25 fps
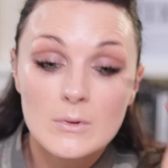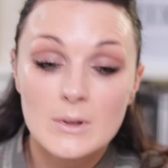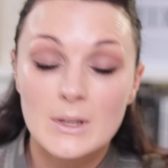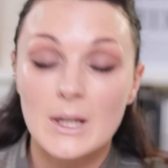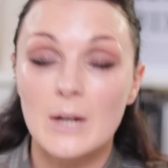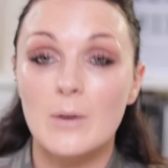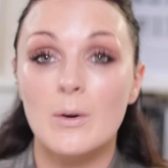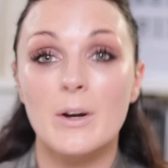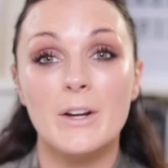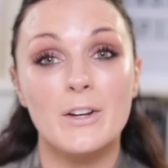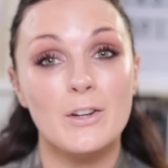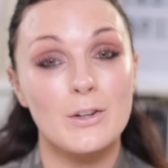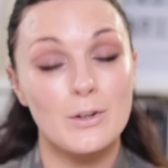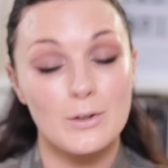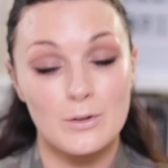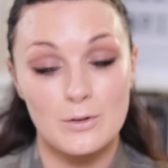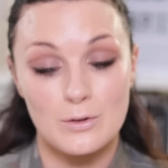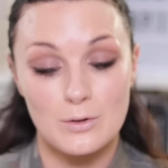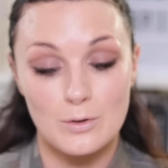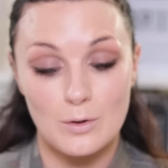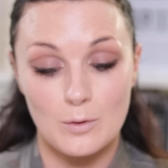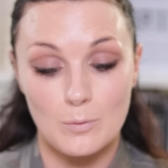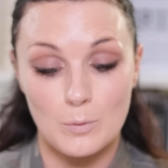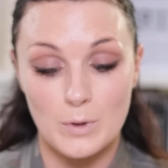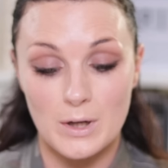Now, I
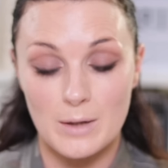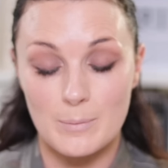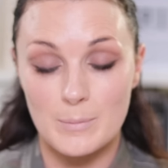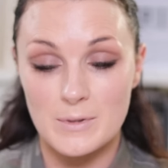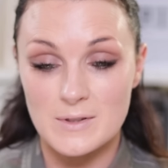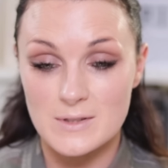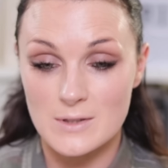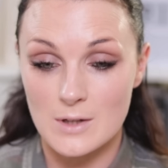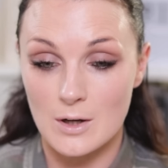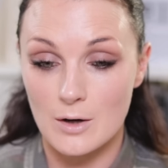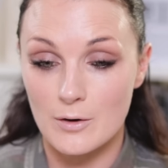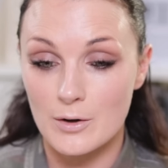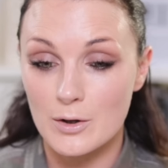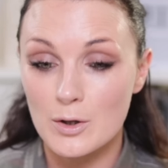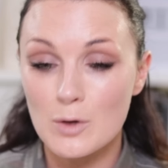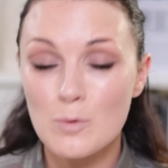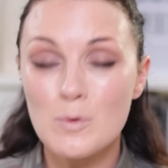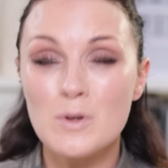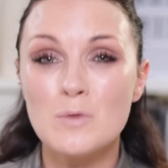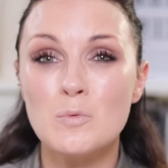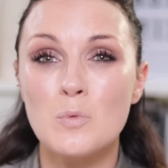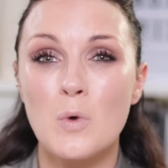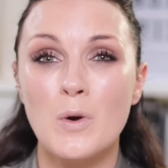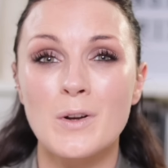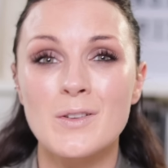couldn't not wear mascara. Who
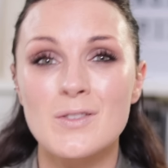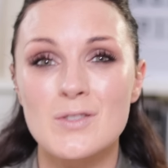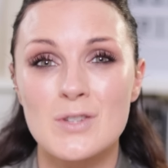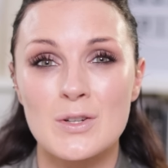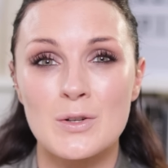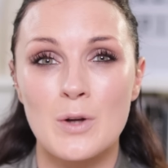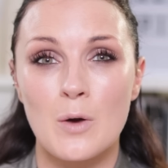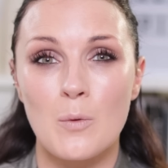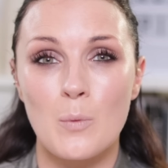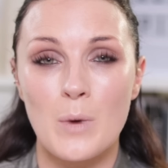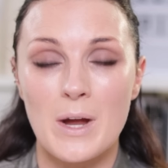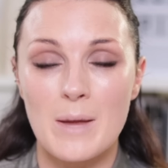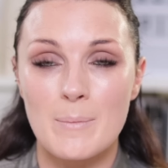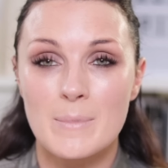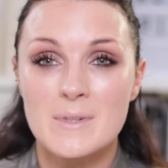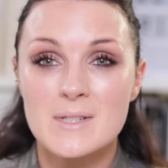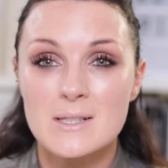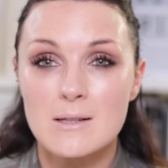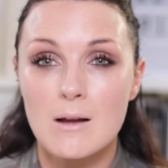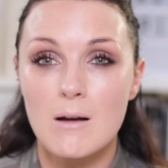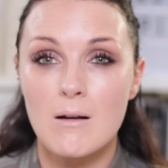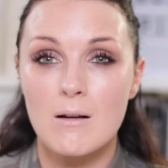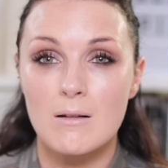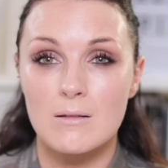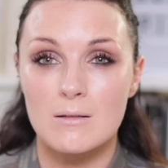would want to not wear
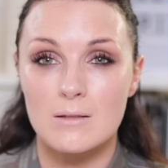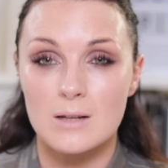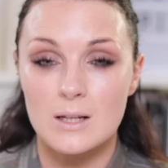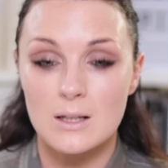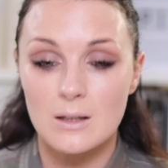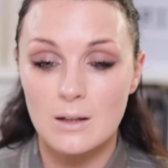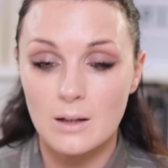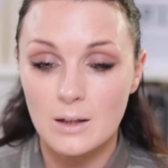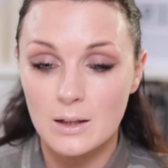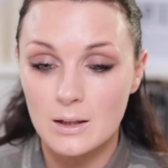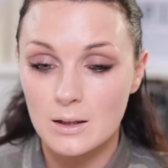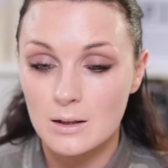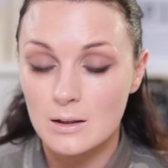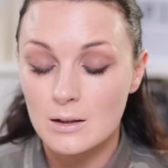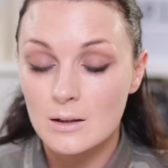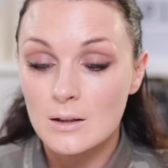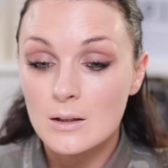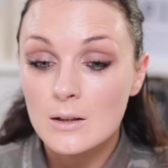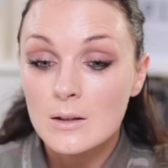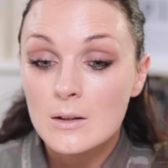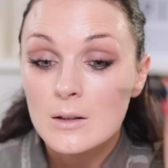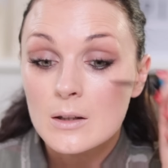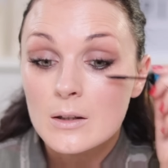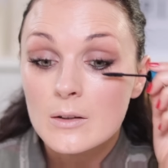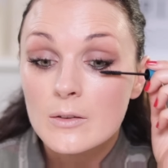mascara? It, like,
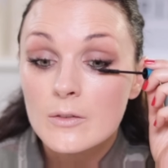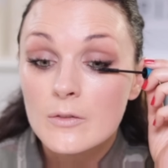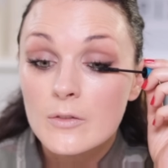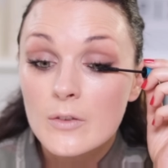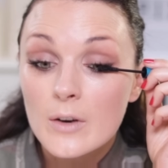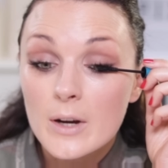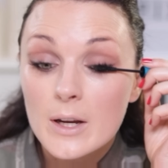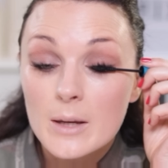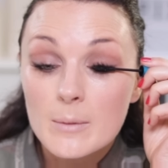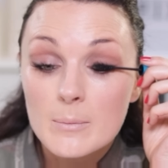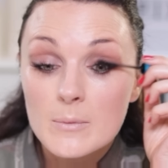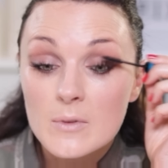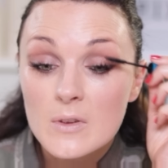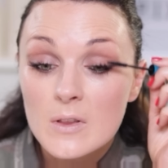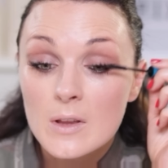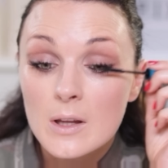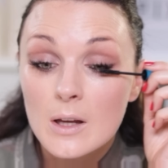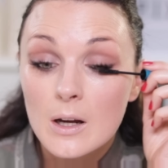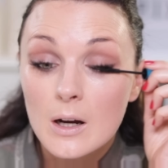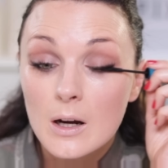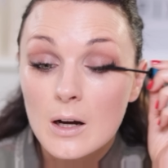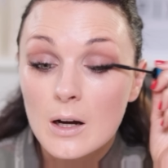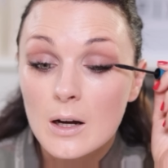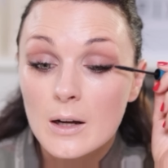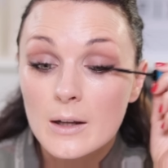framed
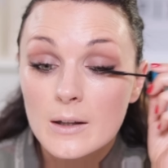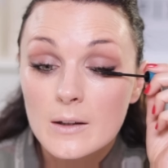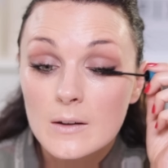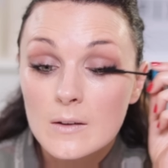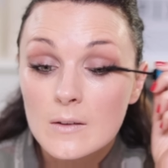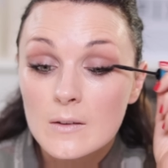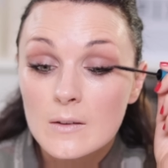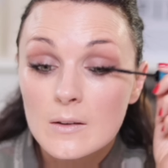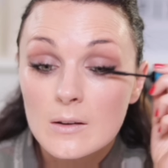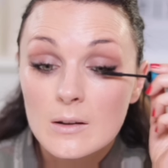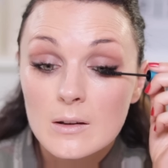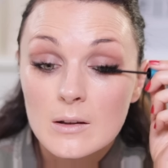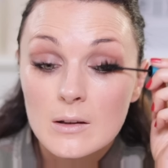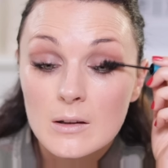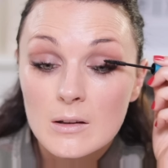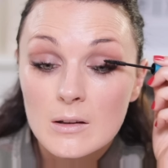the eyes.